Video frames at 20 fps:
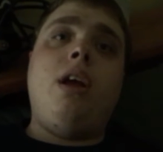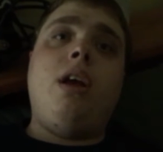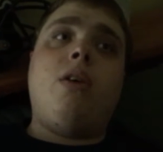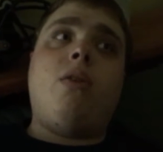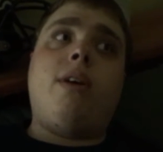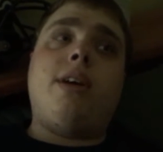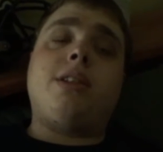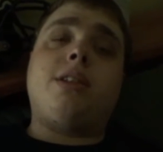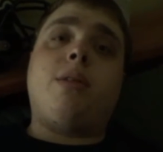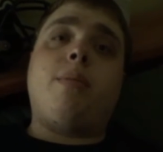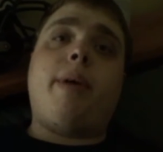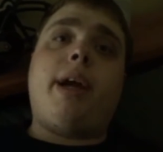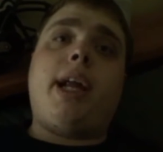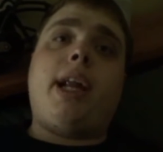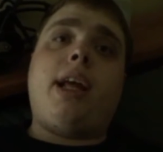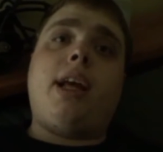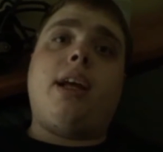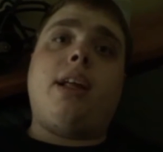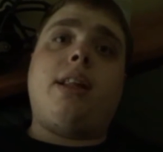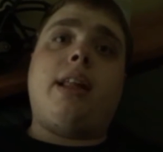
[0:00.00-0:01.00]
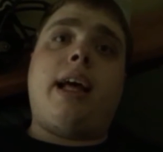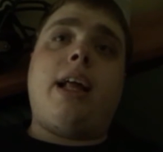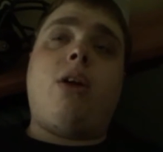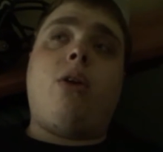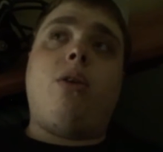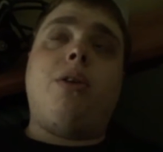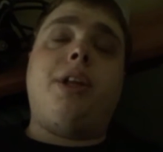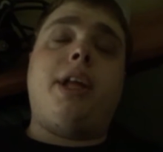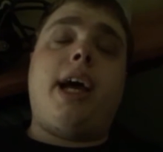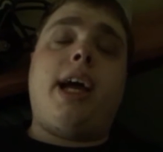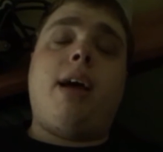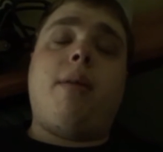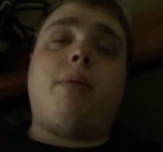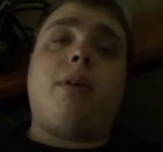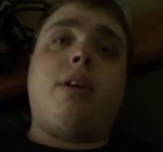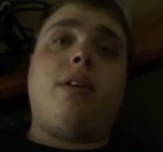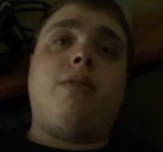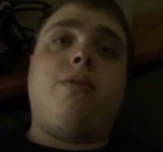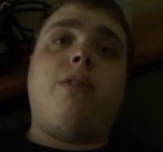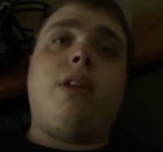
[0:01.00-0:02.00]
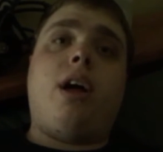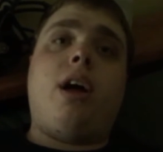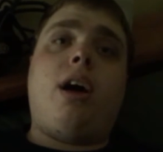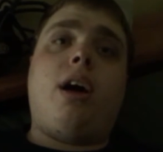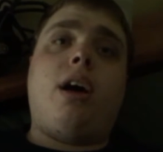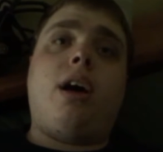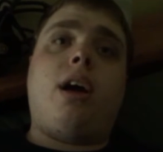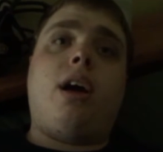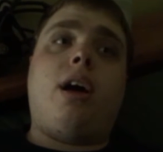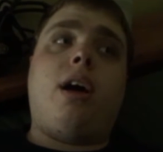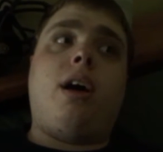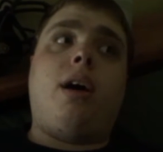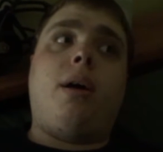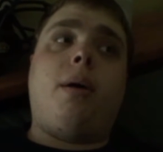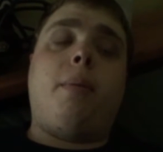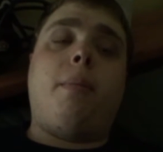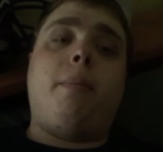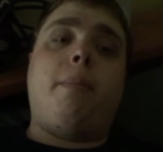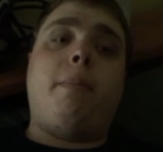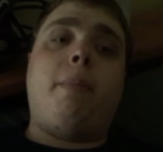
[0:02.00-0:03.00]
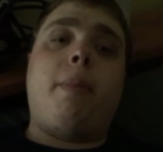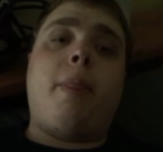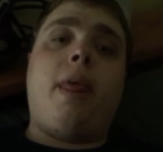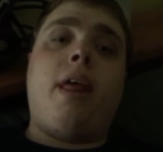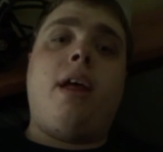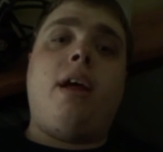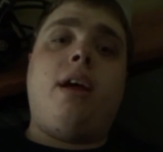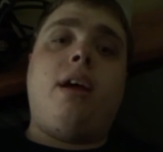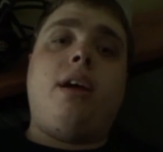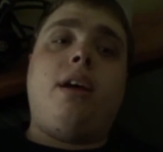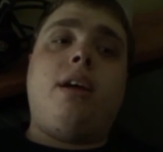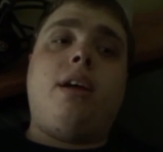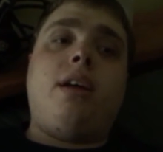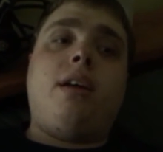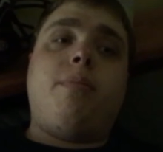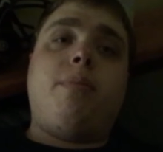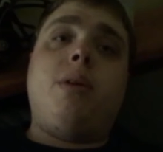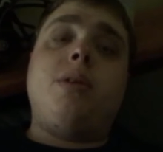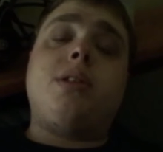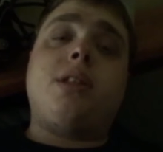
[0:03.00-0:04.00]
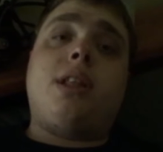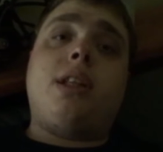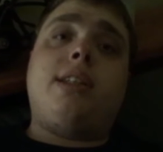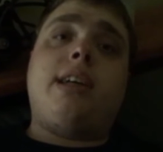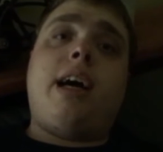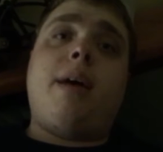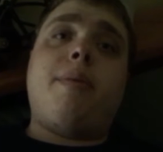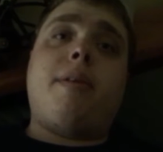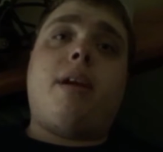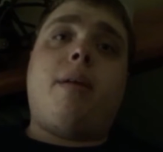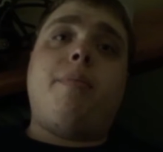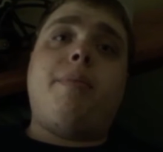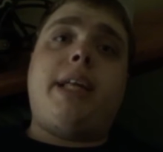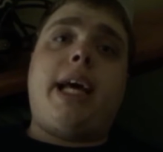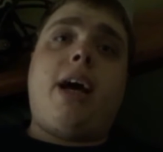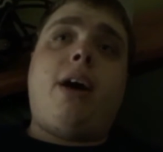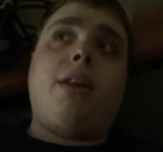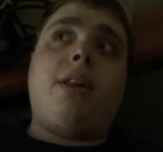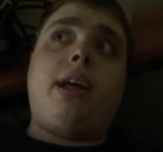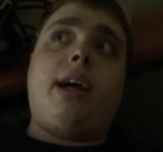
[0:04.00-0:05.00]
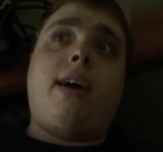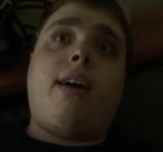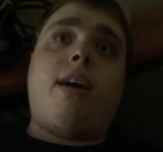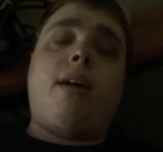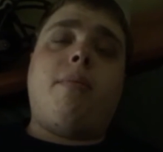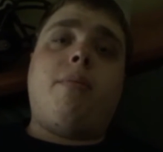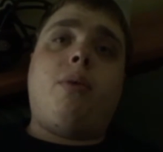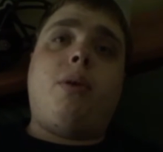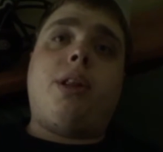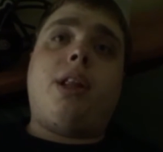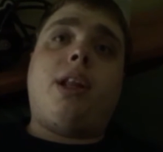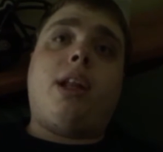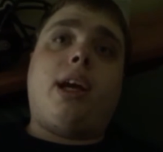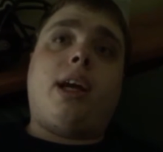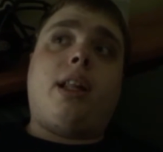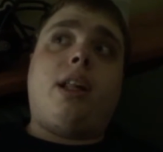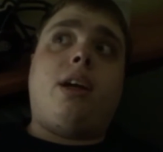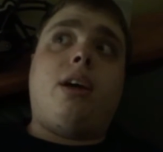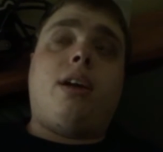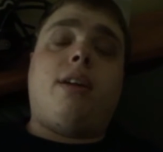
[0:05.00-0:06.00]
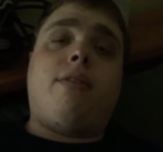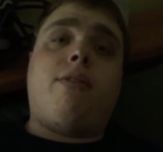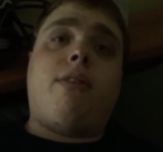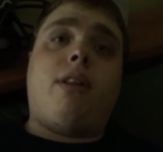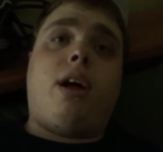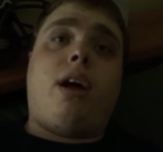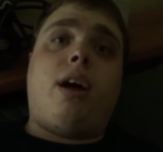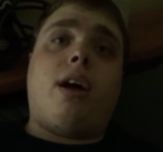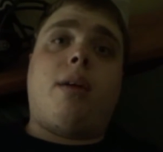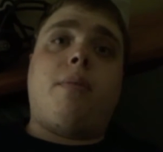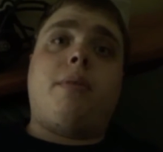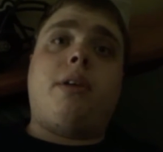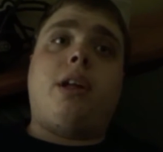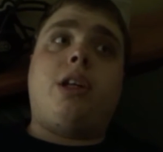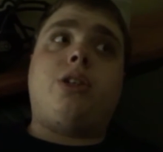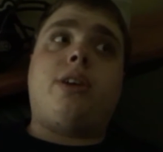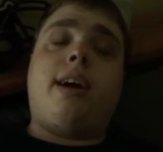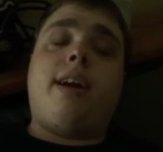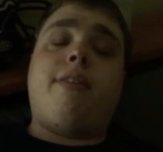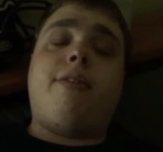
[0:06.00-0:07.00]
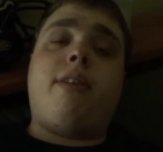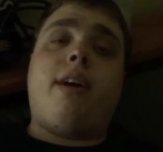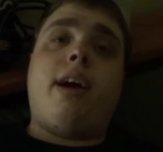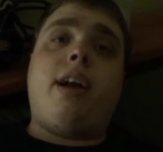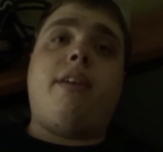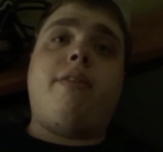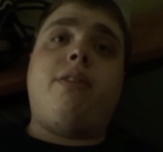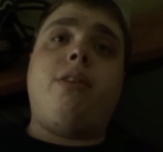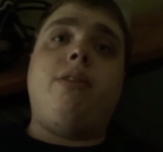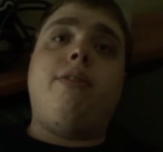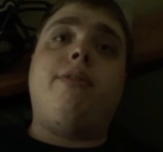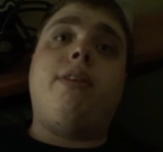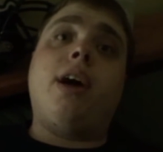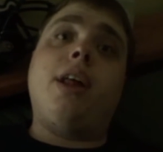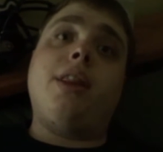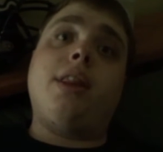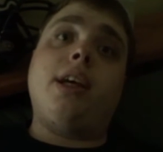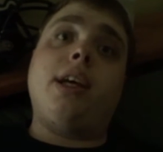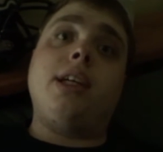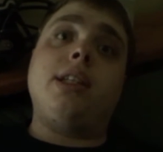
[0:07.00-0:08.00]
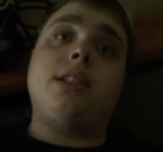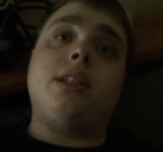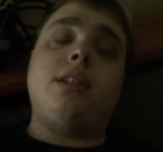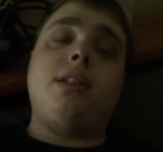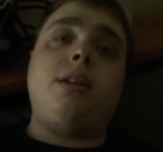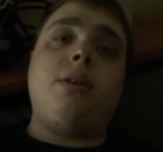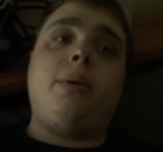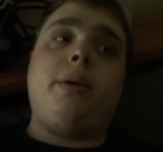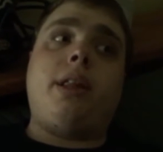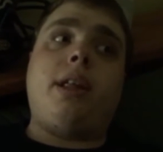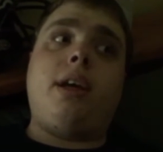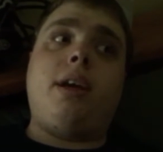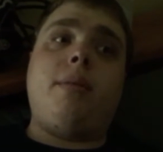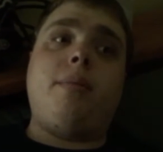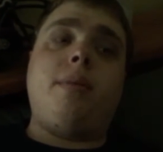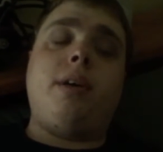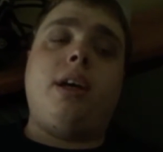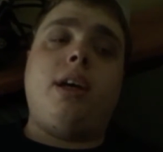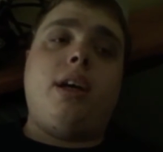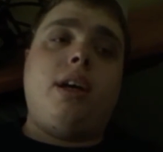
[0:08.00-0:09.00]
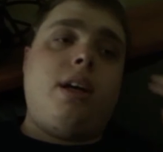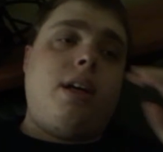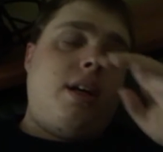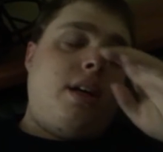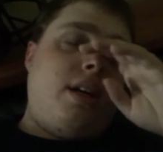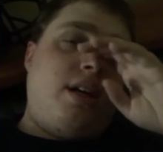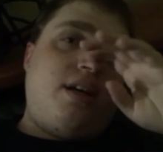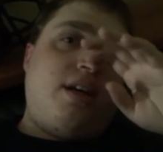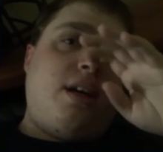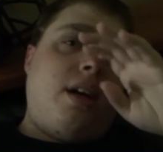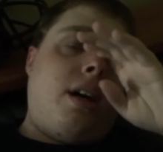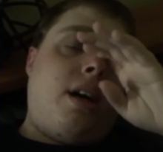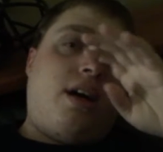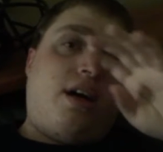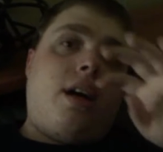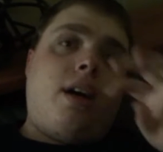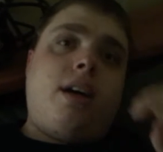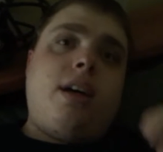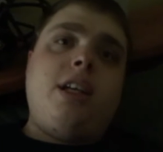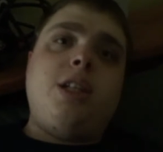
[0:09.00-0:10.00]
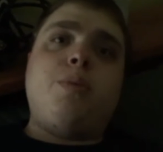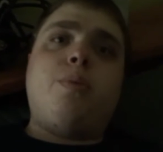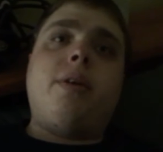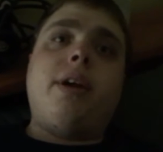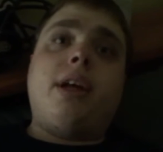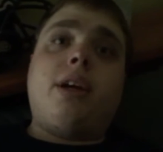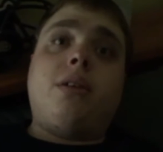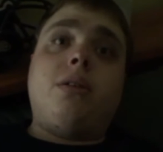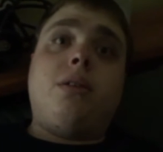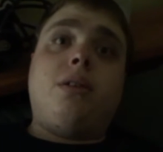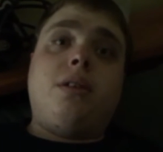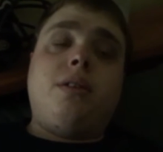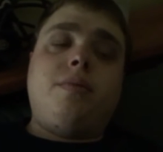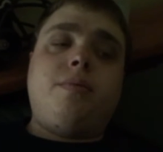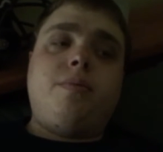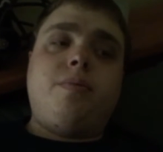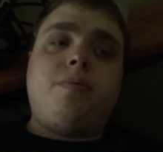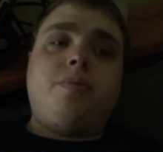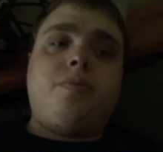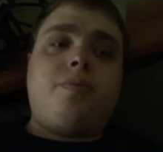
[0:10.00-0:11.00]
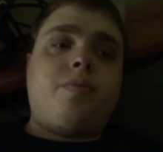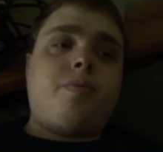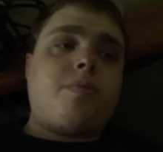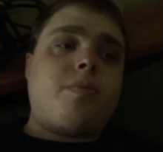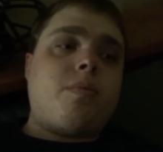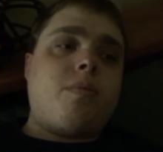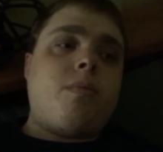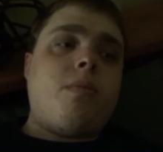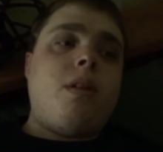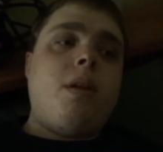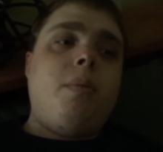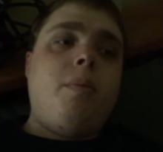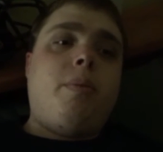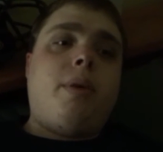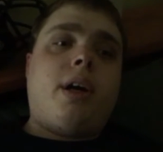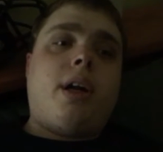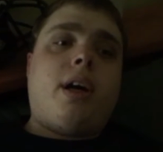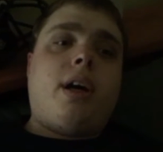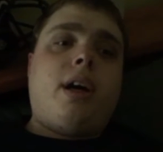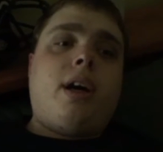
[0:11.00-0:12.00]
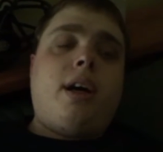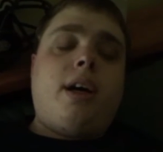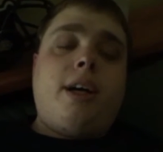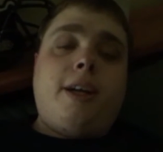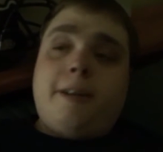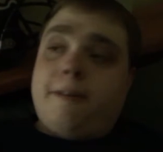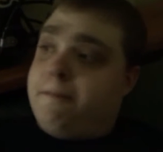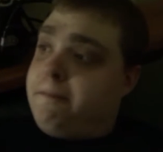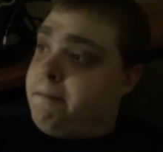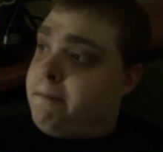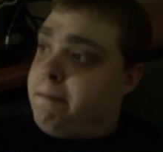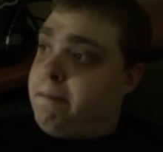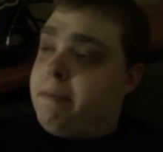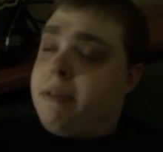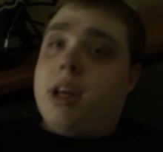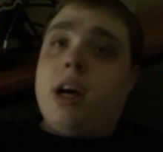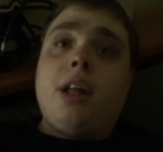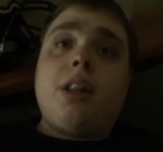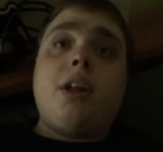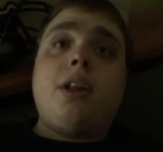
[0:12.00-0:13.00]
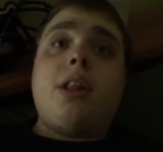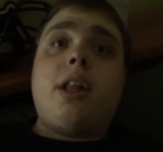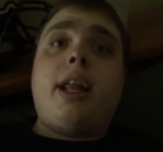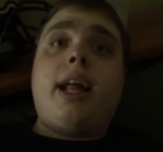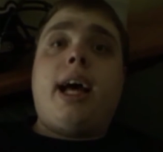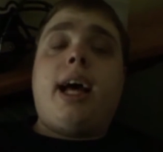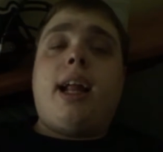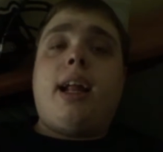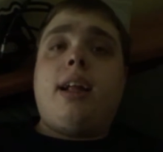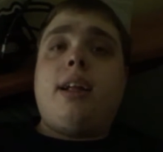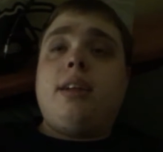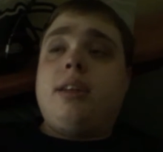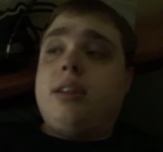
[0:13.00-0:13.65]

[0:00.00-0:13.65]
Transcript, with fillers: WrestleMania, that whole day I'm going to vlog. Um, most of the time that I'm down there, I'm more than likely going to vlog. I'm going to try to find a few fun things to do with him. Uh, he's pretty cool. But uh, other than that,